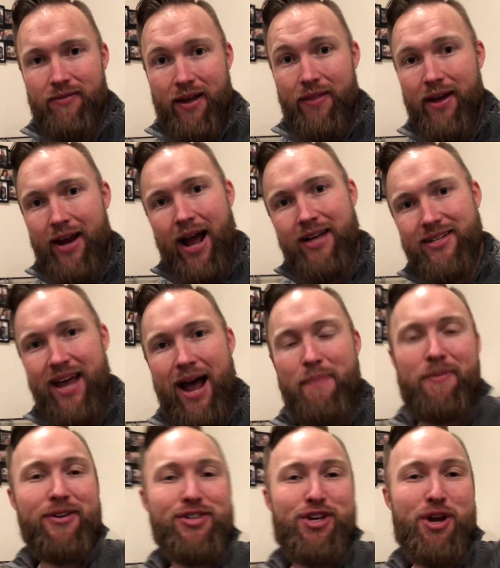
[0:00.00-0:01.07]
And that has
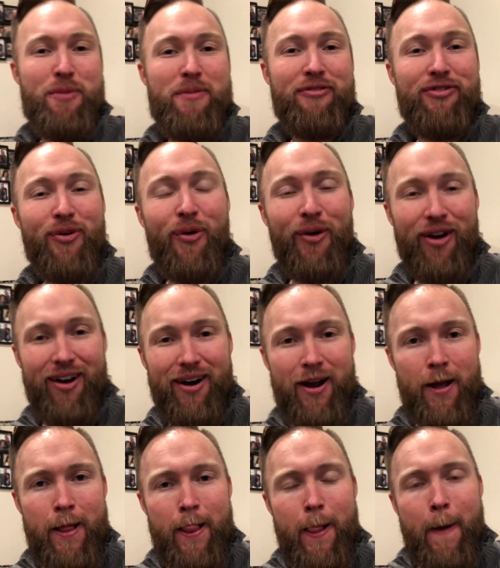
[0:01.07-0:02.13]
happened too before.
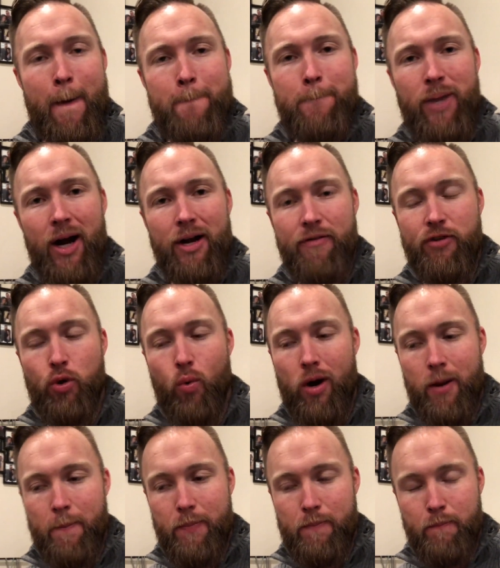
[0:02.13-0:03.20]
But if you
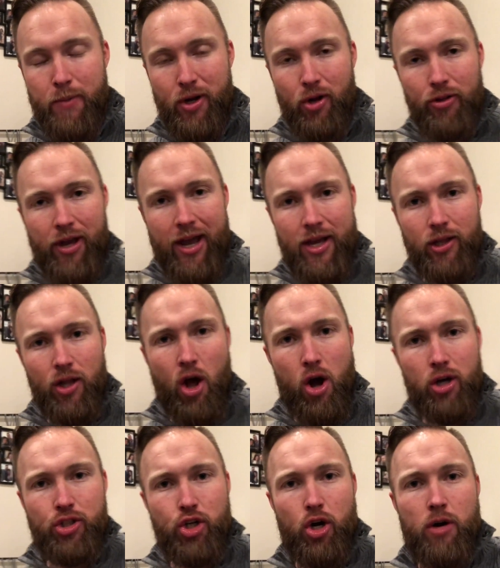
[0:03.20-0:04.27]
want to build a
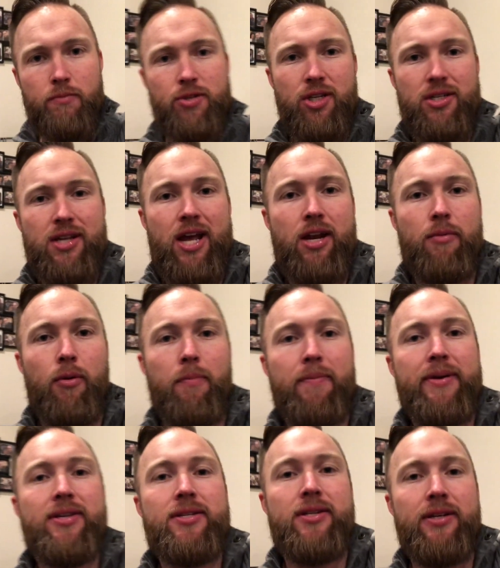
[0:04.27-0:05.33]
long-term sustainable
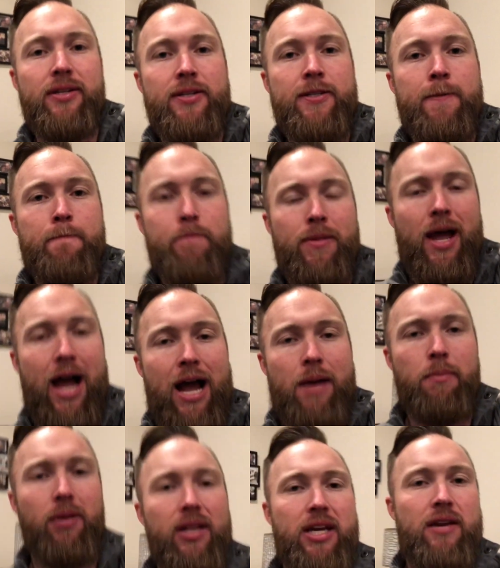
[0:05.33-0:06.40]
business, I
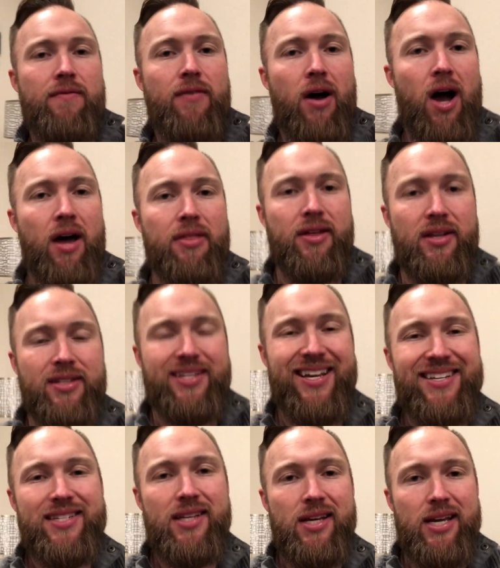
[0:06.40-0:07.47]
believe
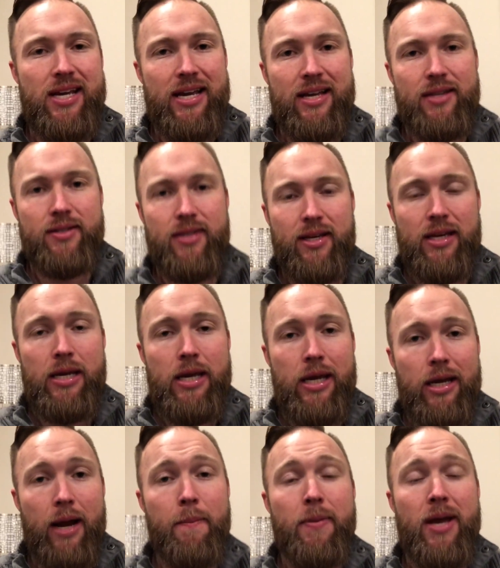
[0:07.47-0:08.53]
authenticity is the key,
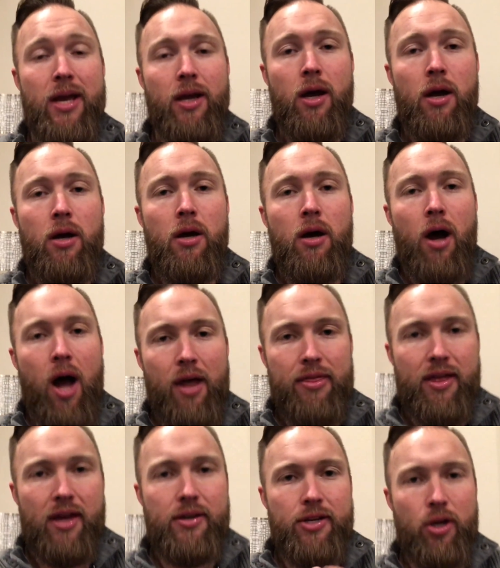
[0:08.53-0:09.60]
and I'm being
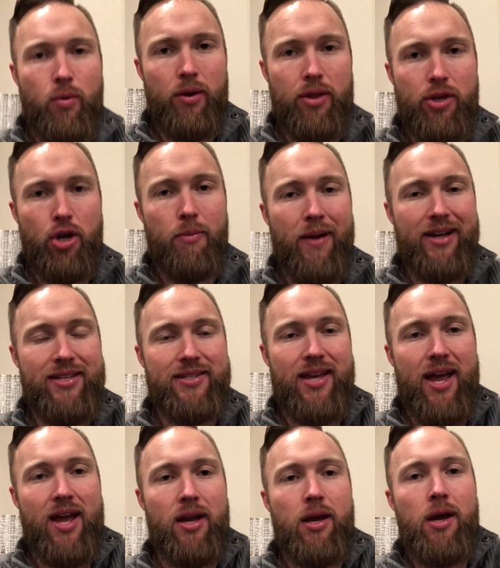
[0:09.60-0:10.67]
authentic with you by
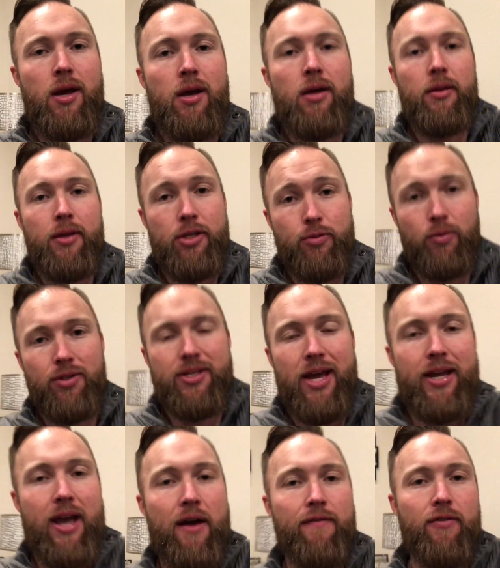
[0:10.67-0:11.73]
saying this will
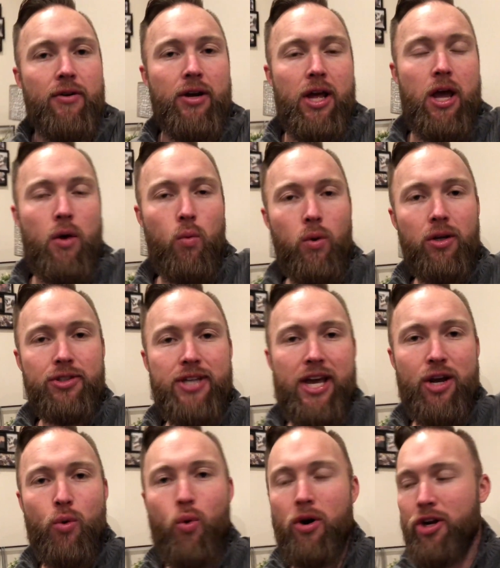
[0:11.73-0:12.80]
take effort, it will
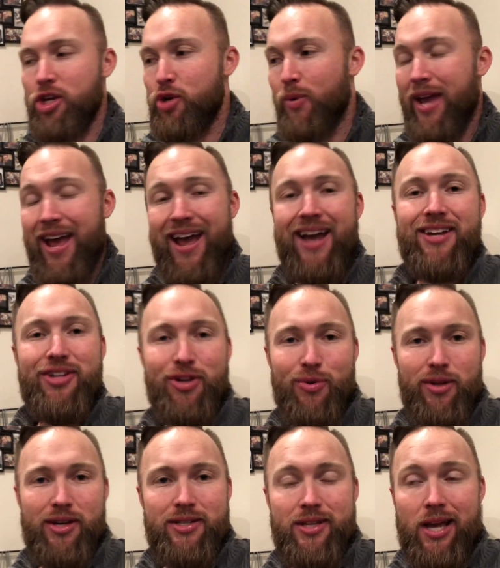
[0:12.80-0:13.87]
take work, you can do
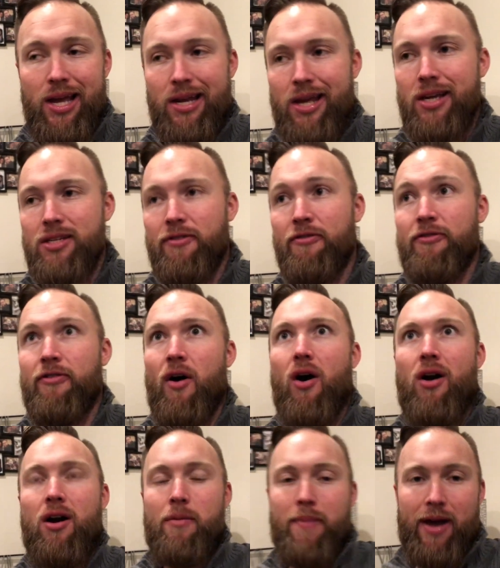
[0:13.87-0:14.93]
this. It is
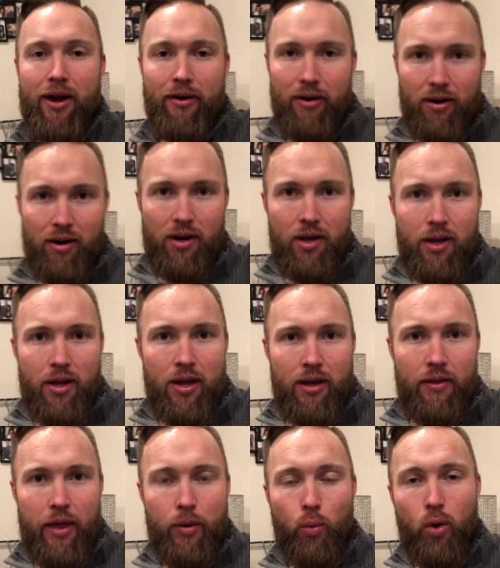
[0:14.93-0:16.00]
far better
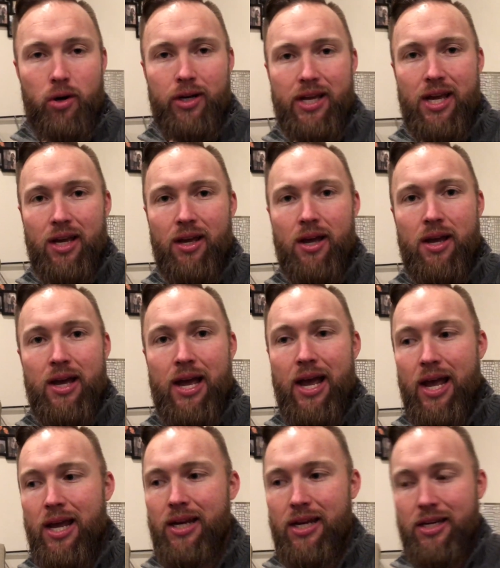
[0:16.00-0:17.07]
than working
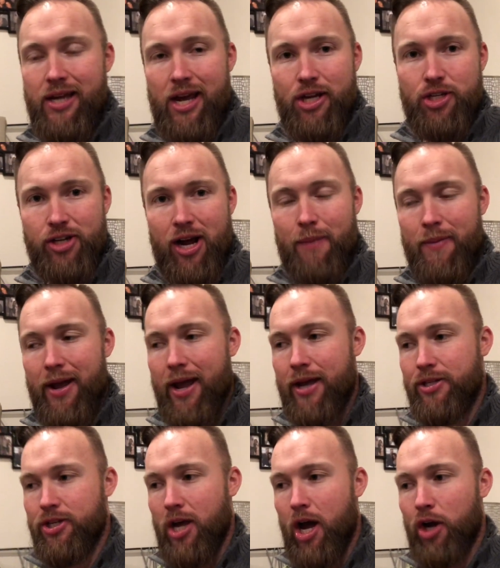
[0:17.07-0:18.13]
any day job.
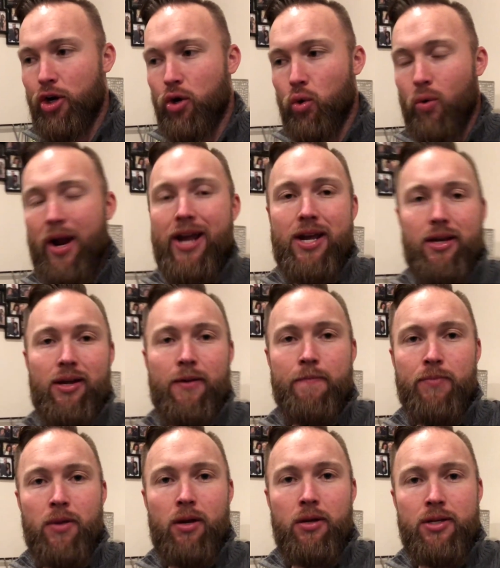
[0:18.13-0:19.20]
It's a great
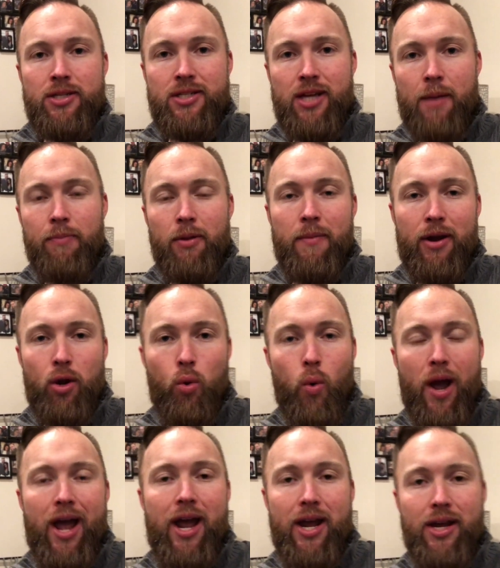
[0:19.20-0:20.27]
supplemental
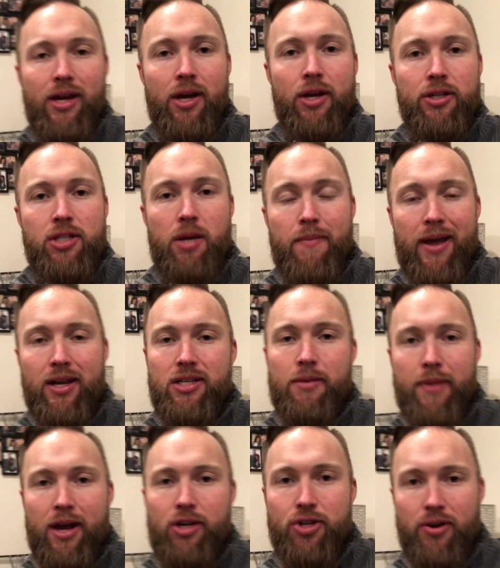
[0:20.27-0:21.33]
way to make
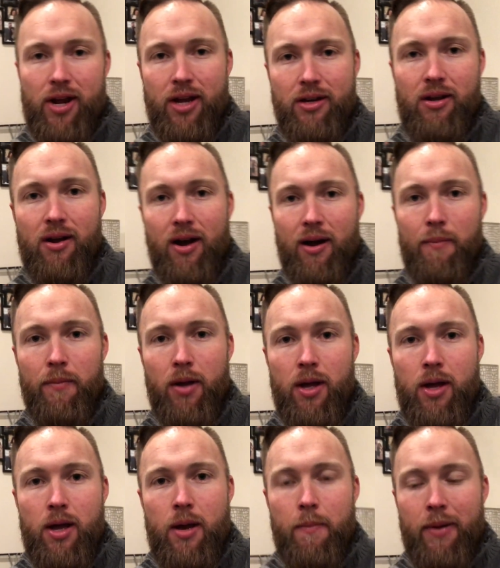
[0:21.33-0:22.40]
some extra income,
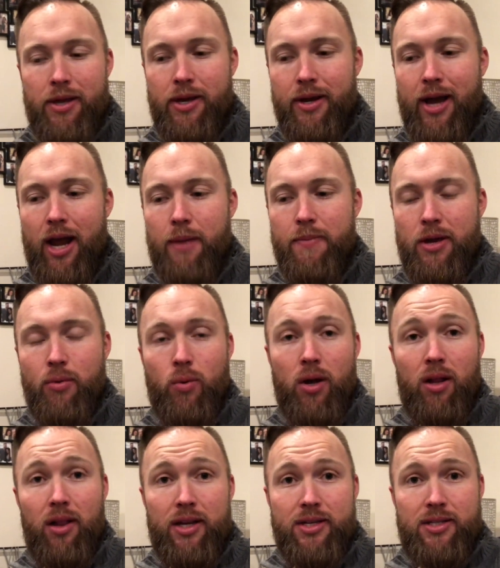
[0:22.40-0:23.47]
but you gotta be
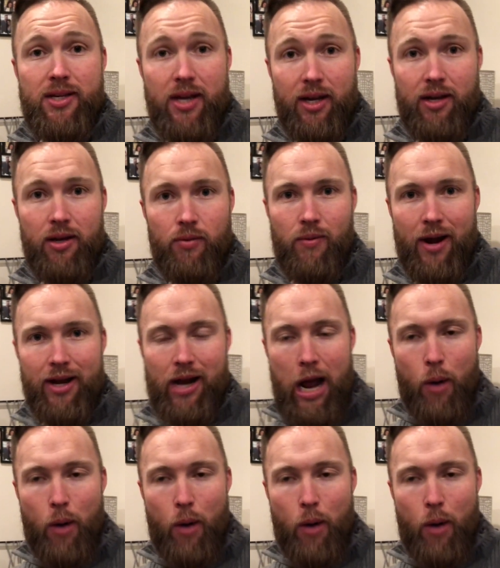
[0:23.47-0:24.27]
realistic, right?